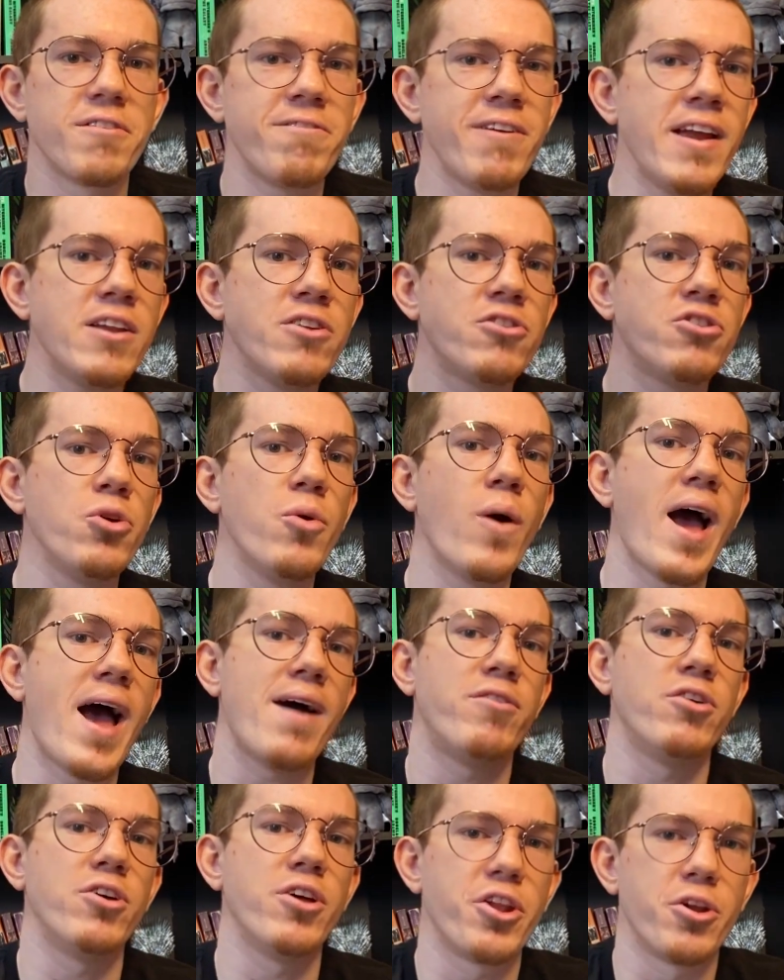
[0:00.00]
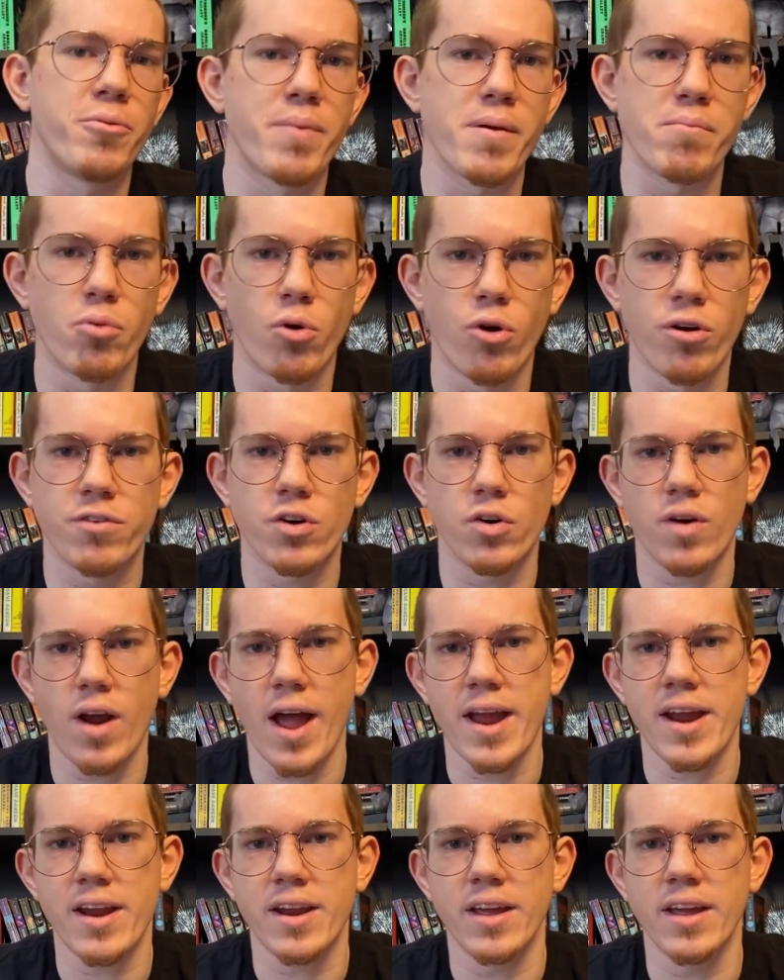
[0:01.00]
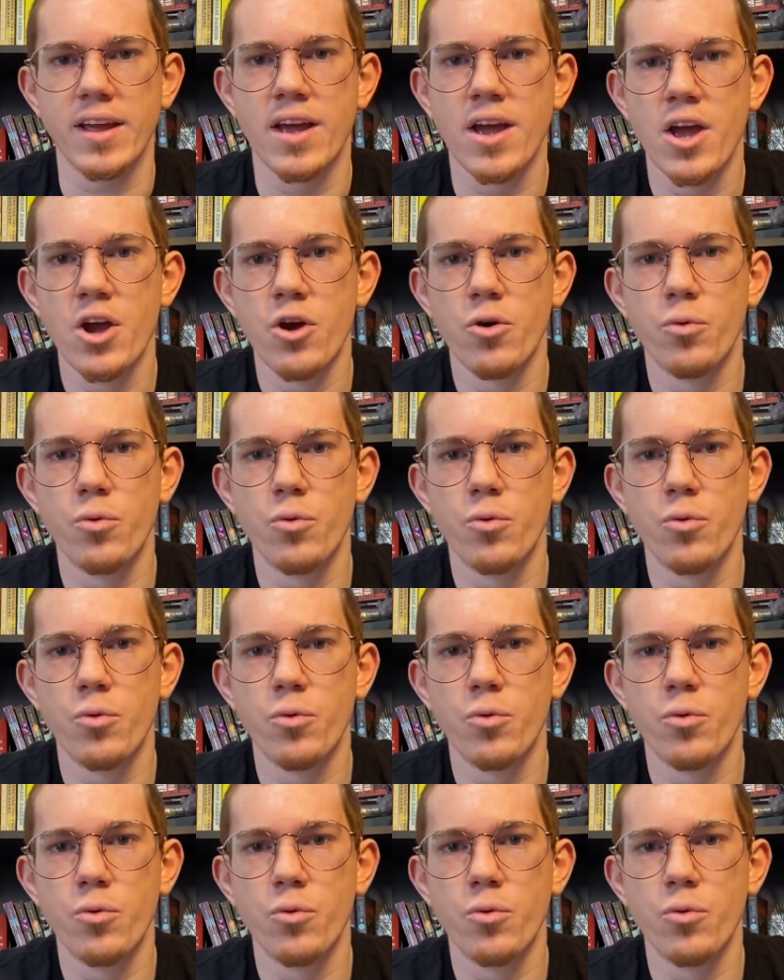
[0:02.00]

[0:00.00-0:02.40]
the feet do have a little bit more variety,